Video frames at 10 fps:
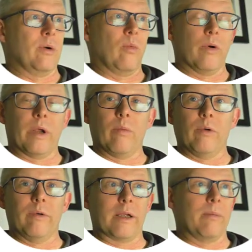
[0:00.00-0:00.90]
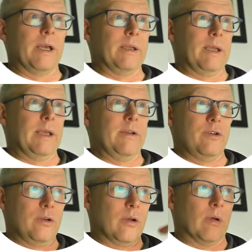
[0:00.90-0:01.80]
What I would recommend is
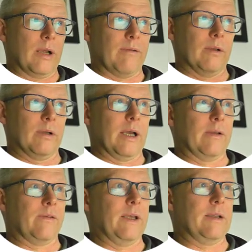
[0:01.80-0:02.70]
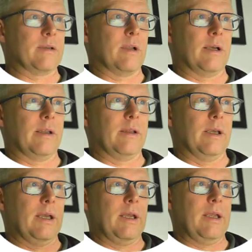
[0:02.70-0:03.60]
you go and have a look at things like
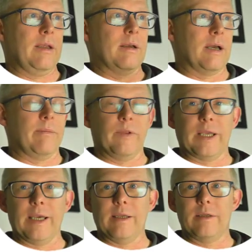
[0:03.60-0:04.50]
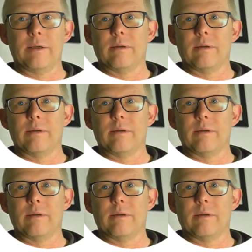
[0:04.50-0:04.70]
the KID,